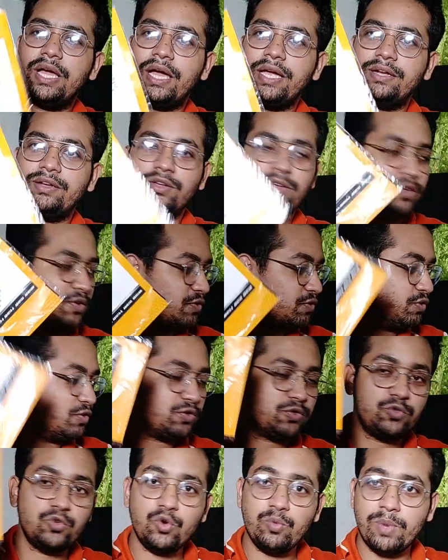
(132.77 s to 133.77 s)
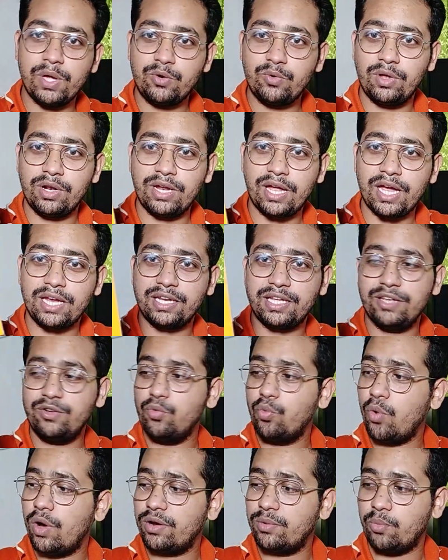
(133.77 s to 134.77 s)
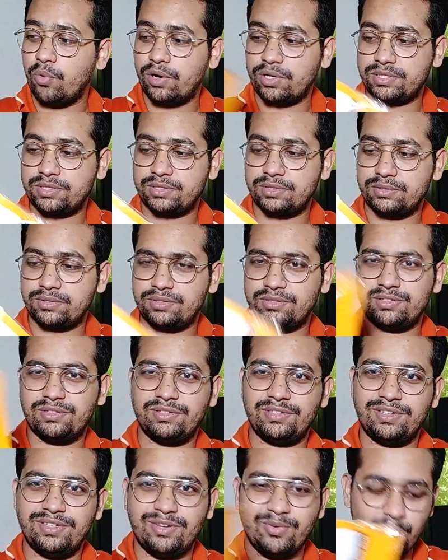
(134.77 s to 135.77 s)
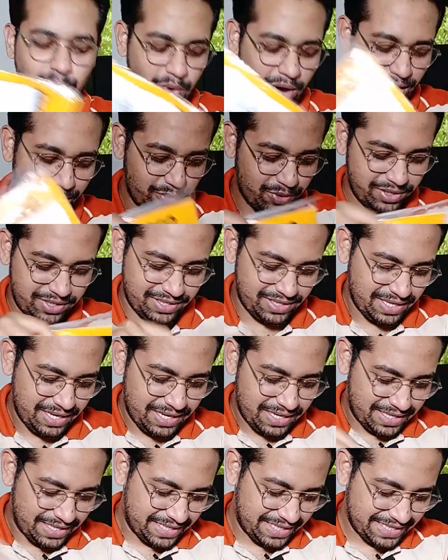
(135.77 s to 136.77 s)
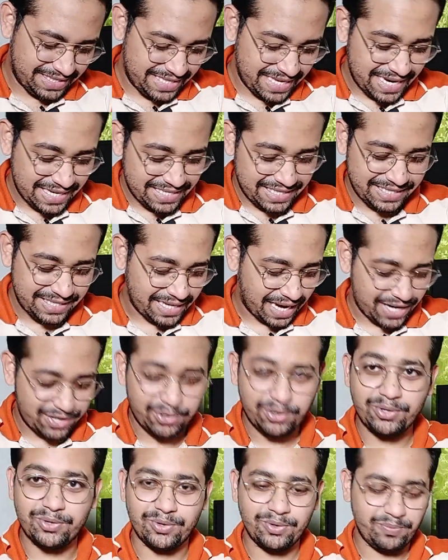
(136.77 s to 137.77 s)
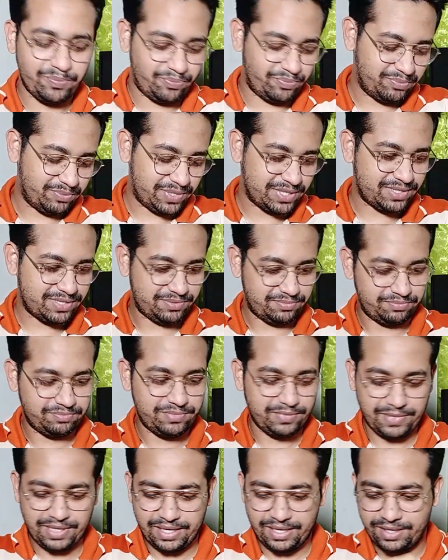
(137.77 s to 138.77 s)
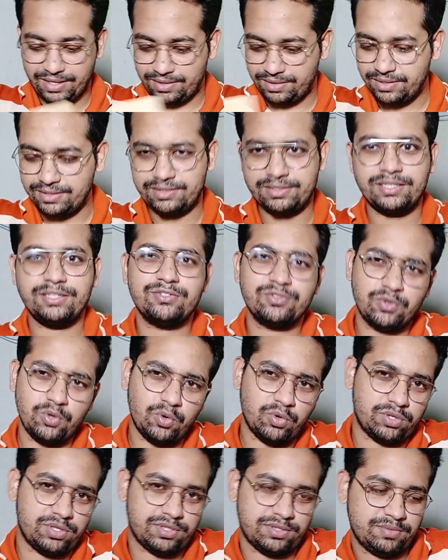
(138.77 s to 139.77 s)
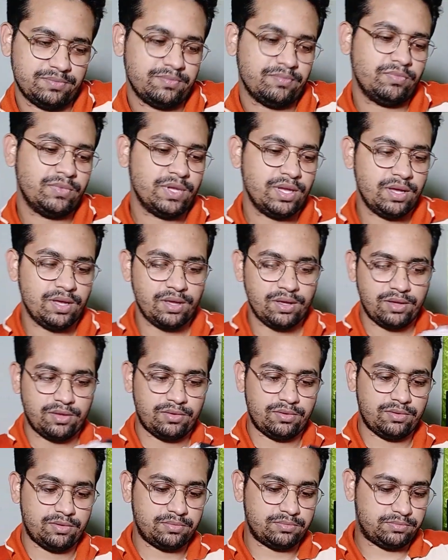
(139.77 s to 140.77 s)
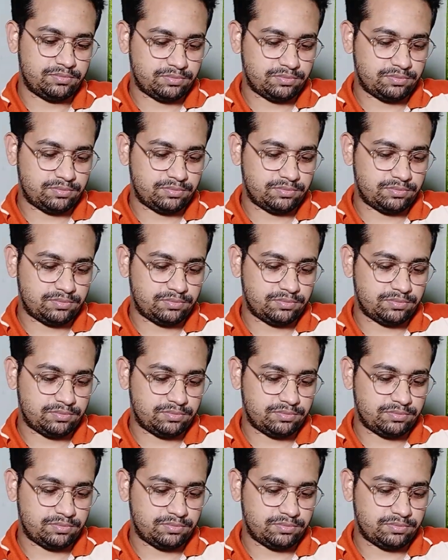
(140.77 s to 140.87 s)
guide. So two manual guide in one box. Why they did it, I don't know, but yes, it's good. So